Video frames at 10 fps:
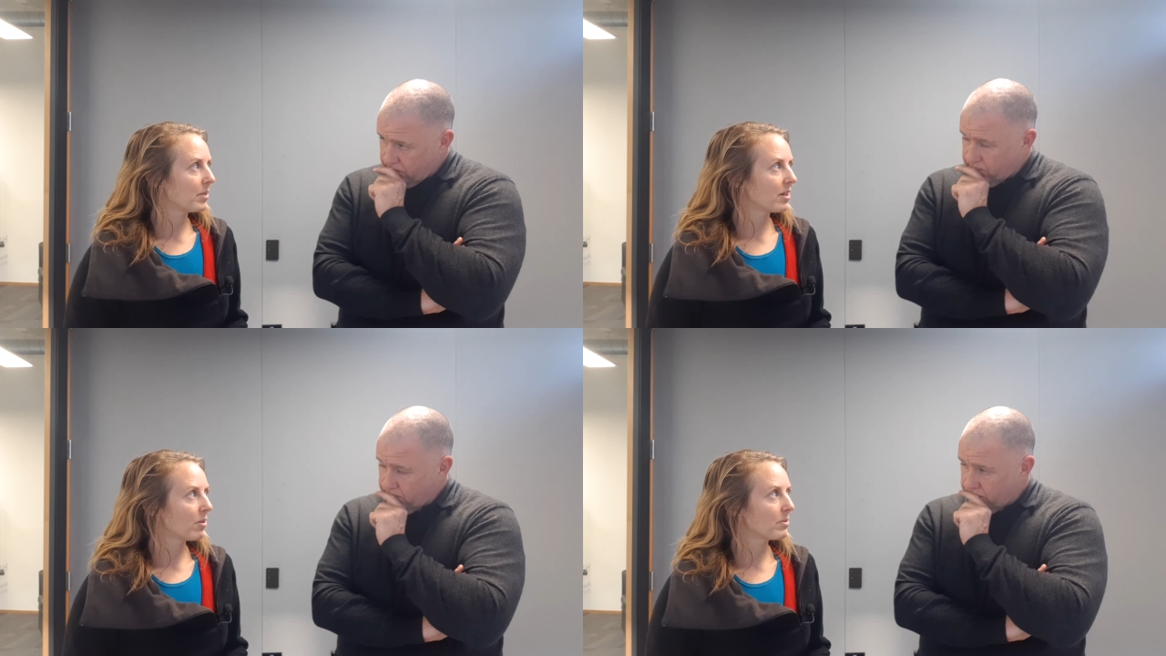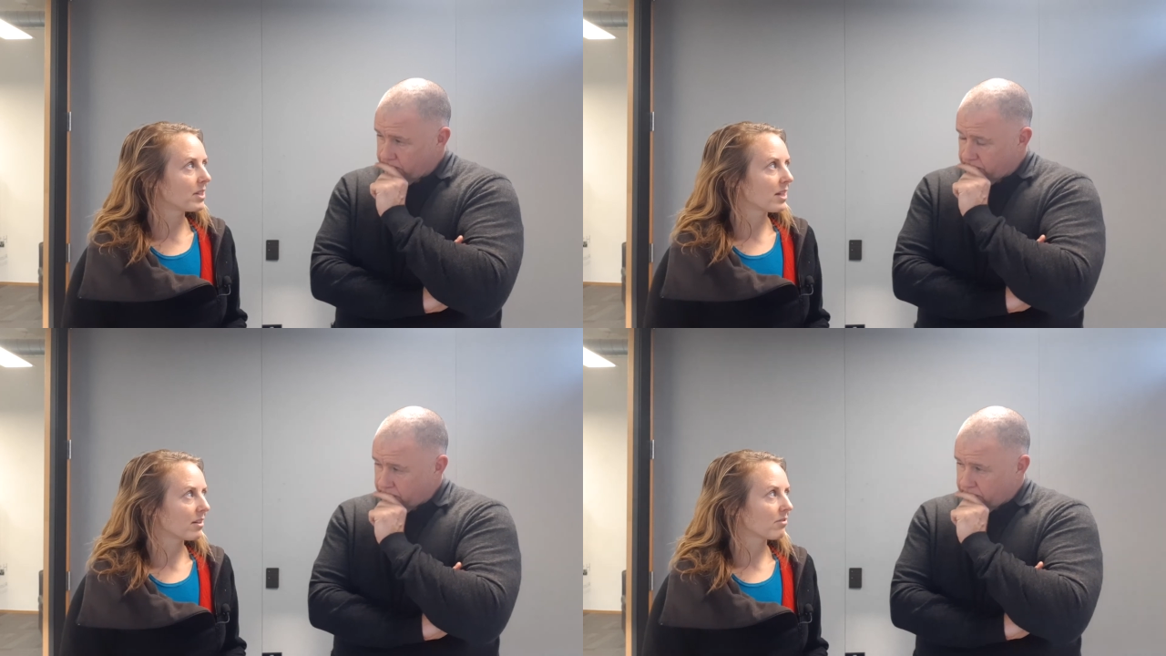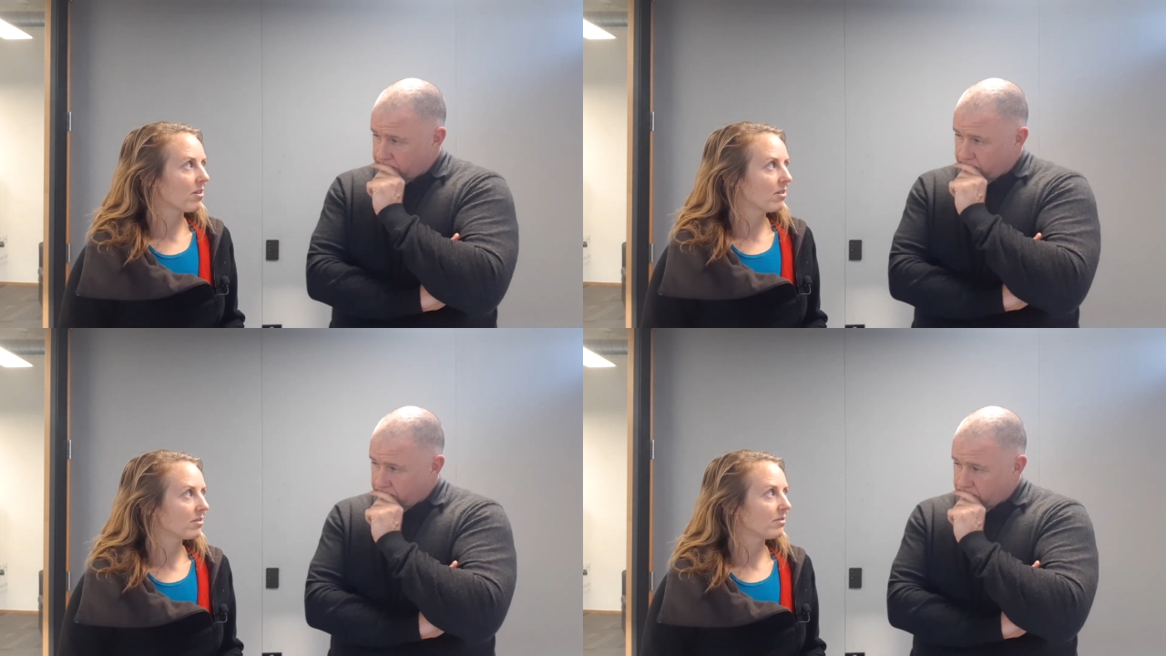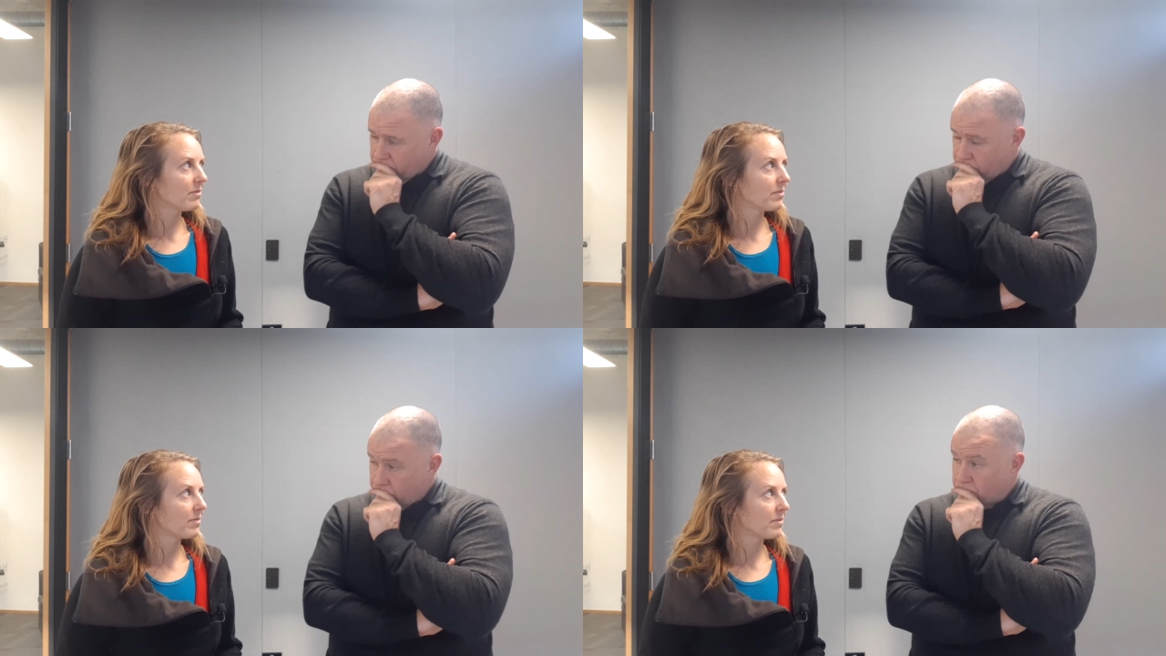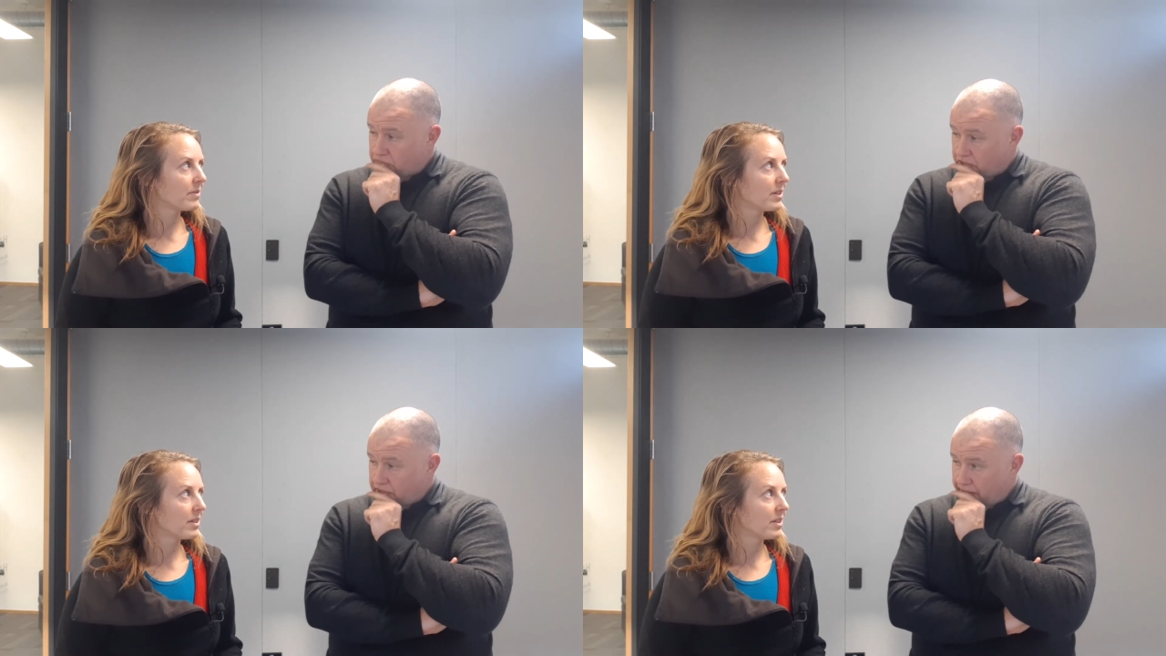Speaker 1: being open to getting it wrong. Mm.
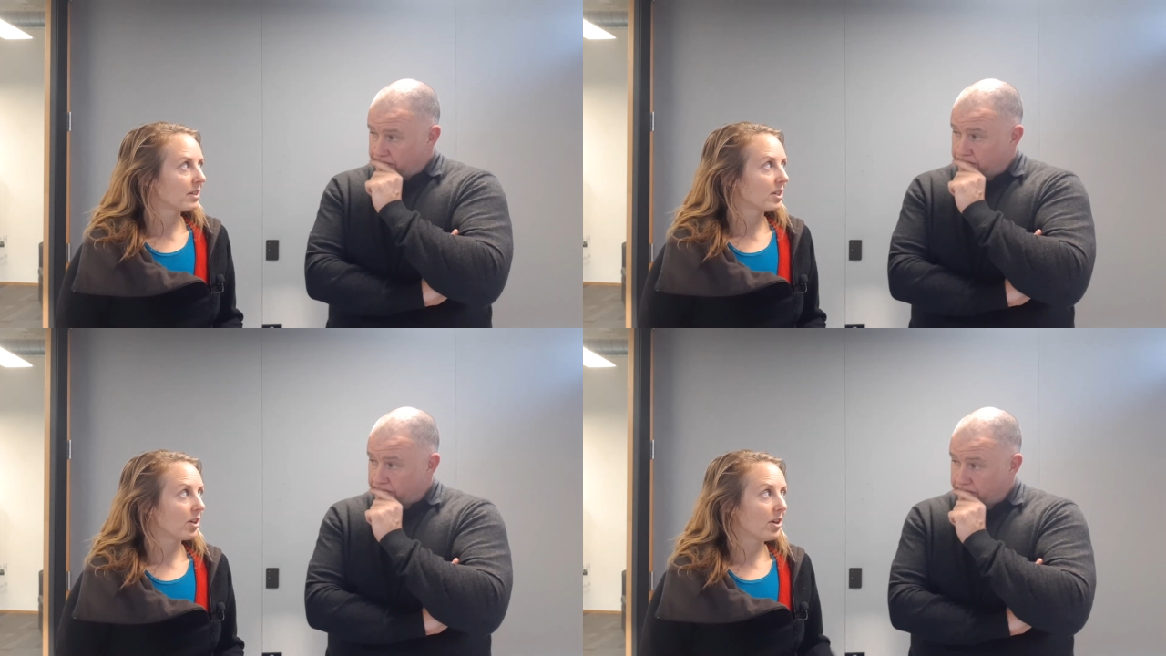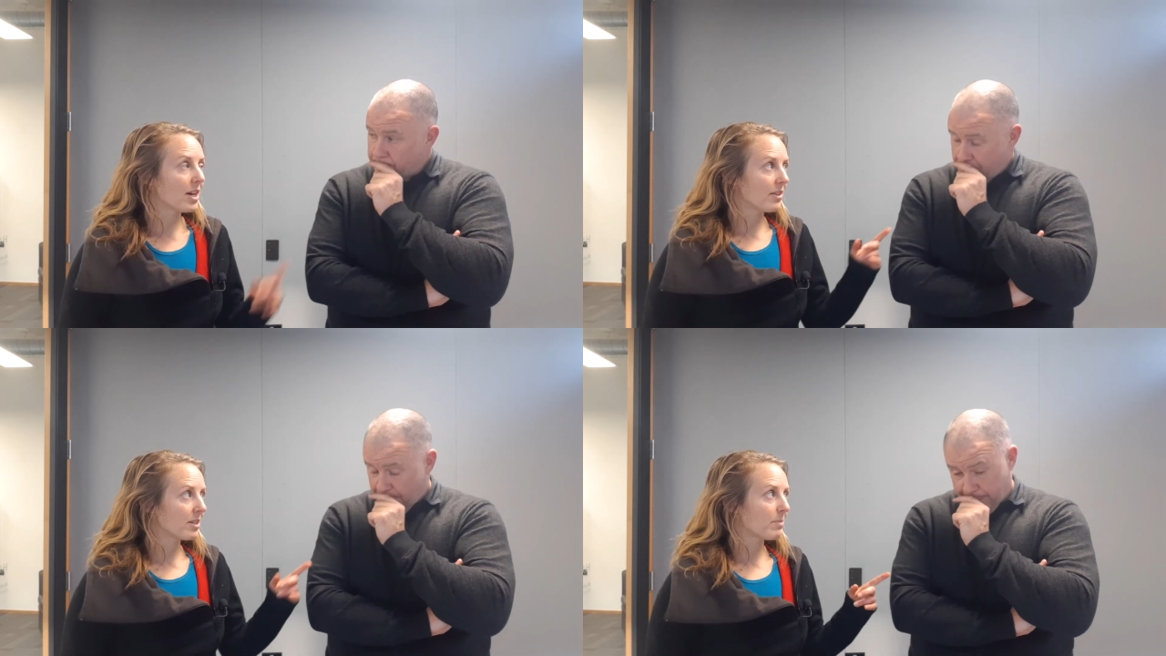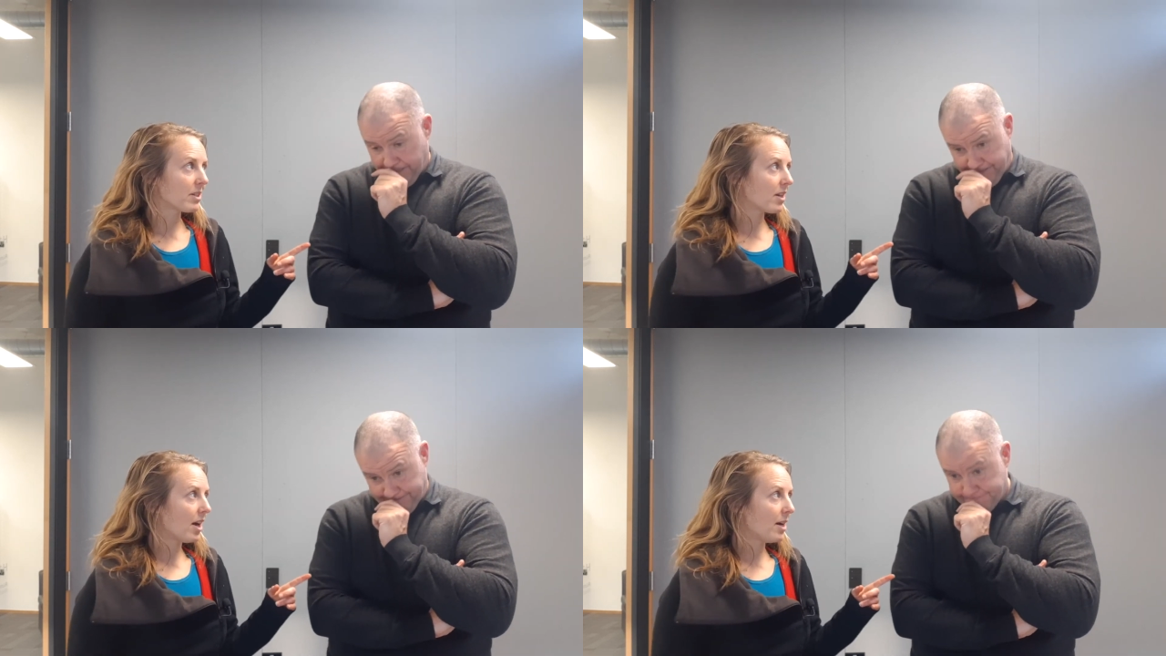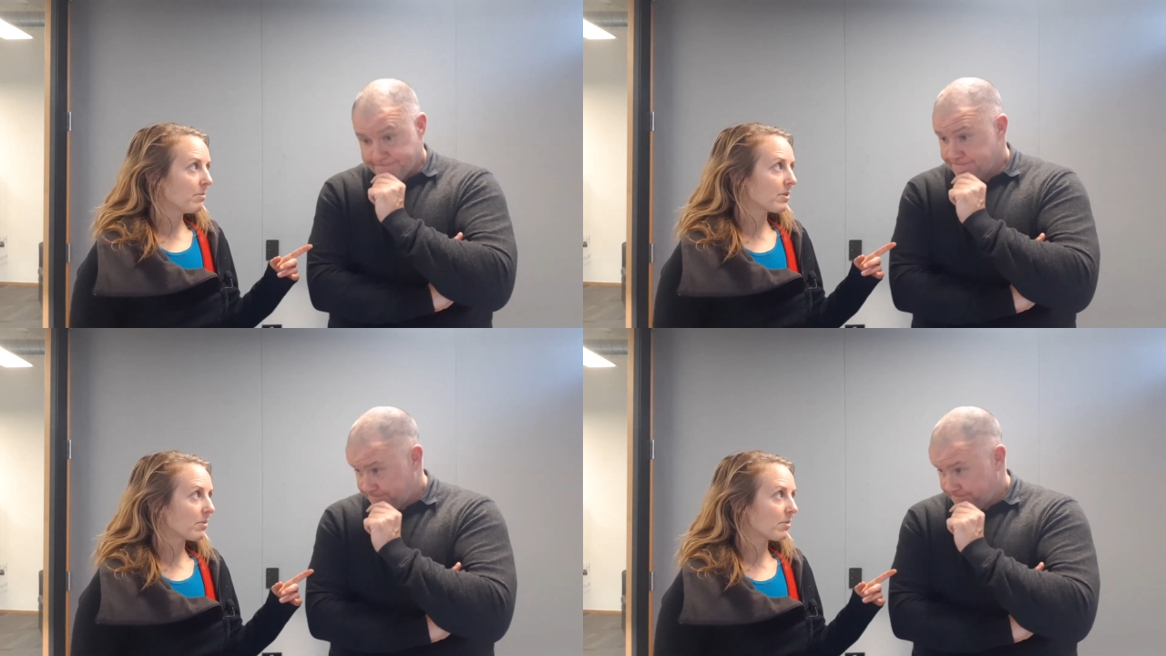Yep. You know, and there's been times,